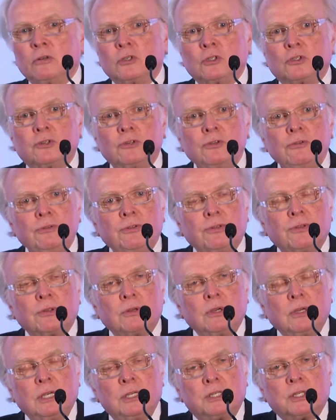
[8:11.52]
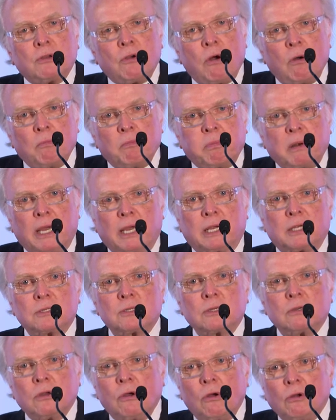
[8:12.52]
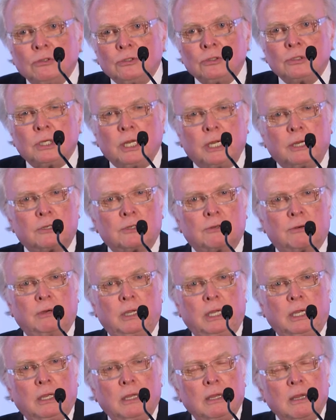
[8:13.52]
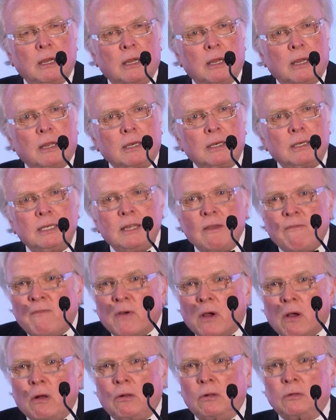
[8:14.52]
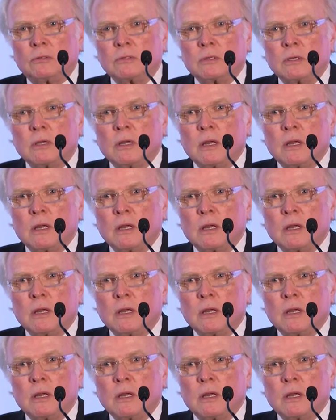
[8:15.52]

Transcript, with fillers: Truth is complex, contradictory, difficult,